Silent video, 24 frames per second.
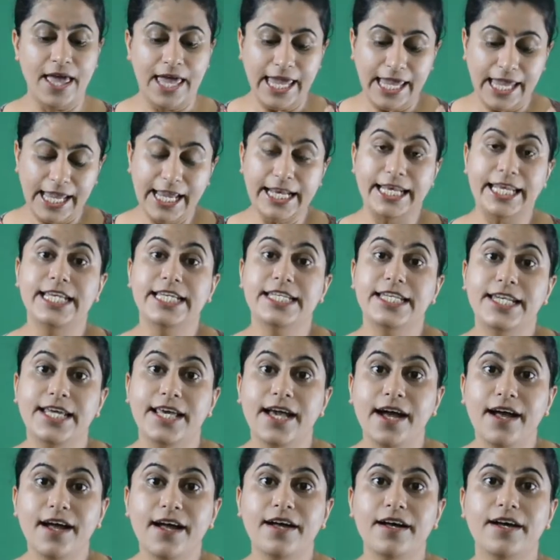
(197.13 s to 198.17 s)
In
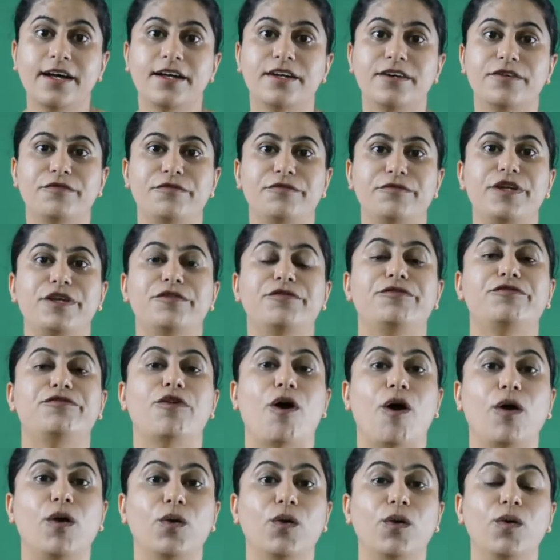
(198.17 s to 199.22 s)
India, we
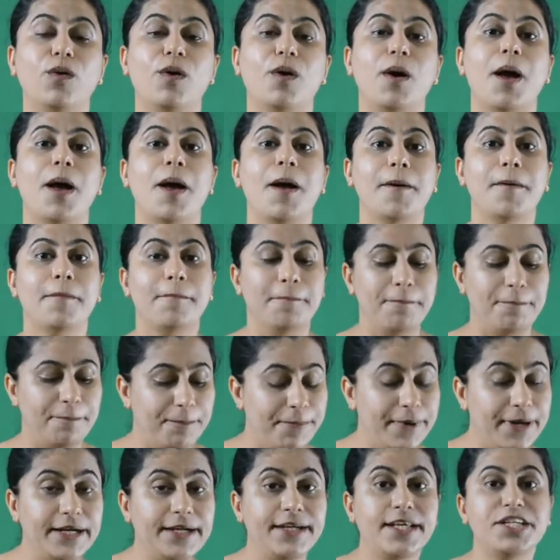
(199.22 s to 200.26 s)
follow
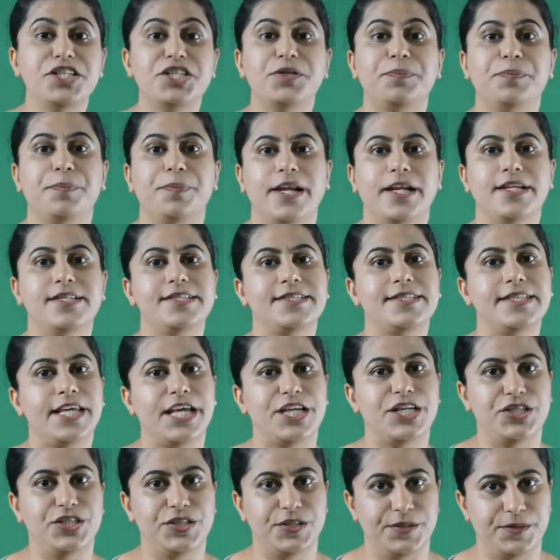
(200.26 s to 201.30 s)
British
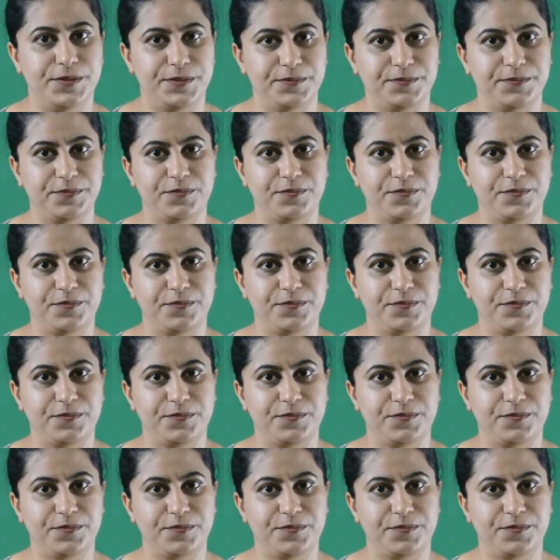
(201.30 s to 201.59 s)
pronunciation.